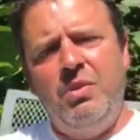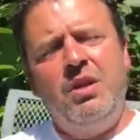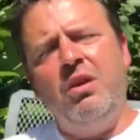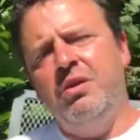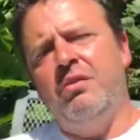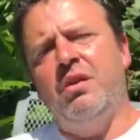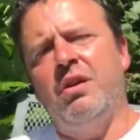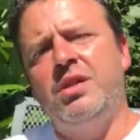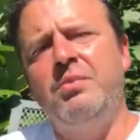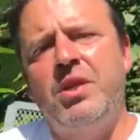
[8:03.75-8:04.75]
Well, you can't
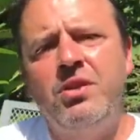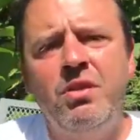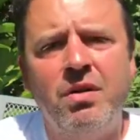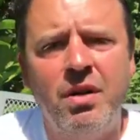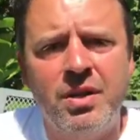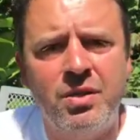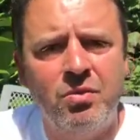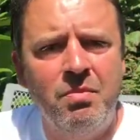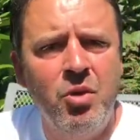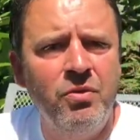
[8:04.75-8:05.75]
euthanize it because euthanize
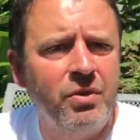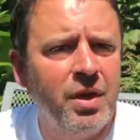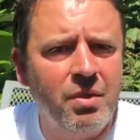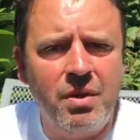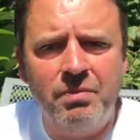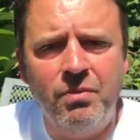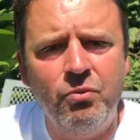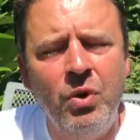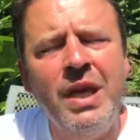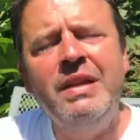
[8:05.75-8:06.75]
is a removal, you know, the
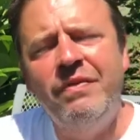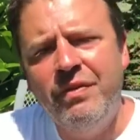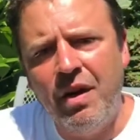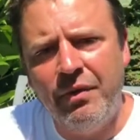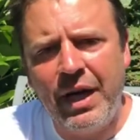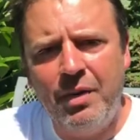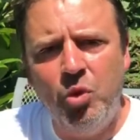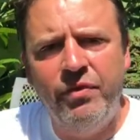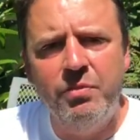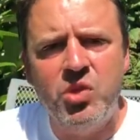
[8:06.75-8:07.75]
relief of an
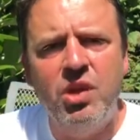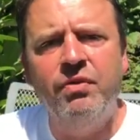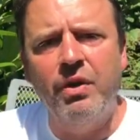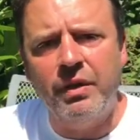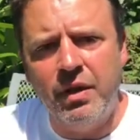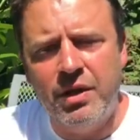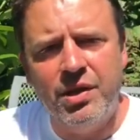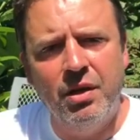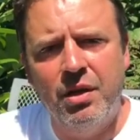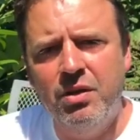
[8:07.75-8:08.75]
animal from suffering that
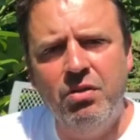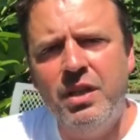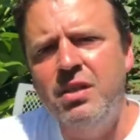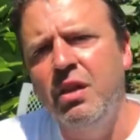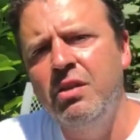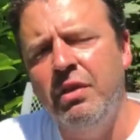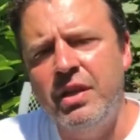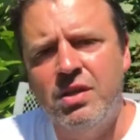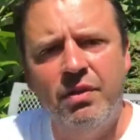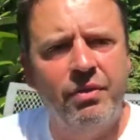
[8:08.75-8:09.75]
it's under. The dog isn't under
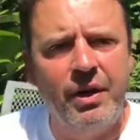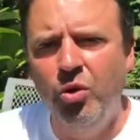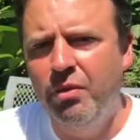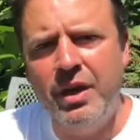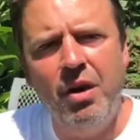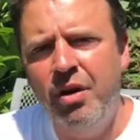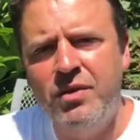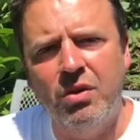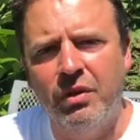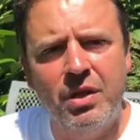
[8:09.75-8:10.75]
any suffering, nor are the
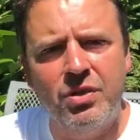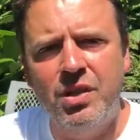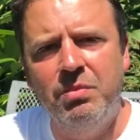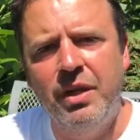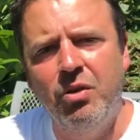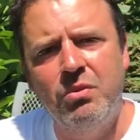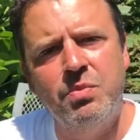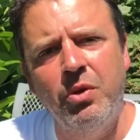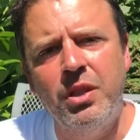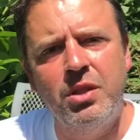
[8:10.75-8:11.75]
livestock. They're just simply not
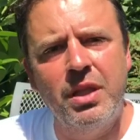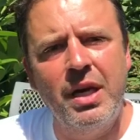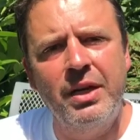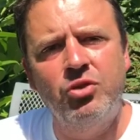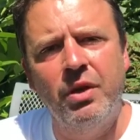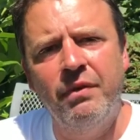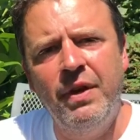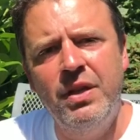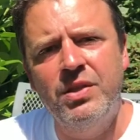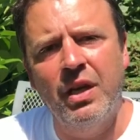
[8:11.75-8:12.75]
responding to the electronic
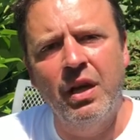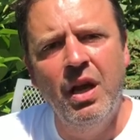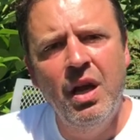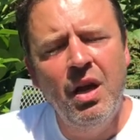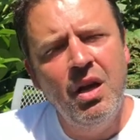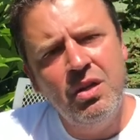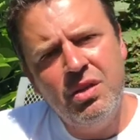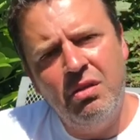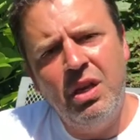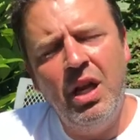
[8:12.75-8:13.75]
fencing.
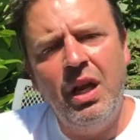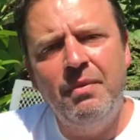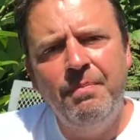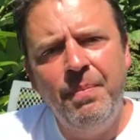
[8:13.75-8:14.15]
So kill it.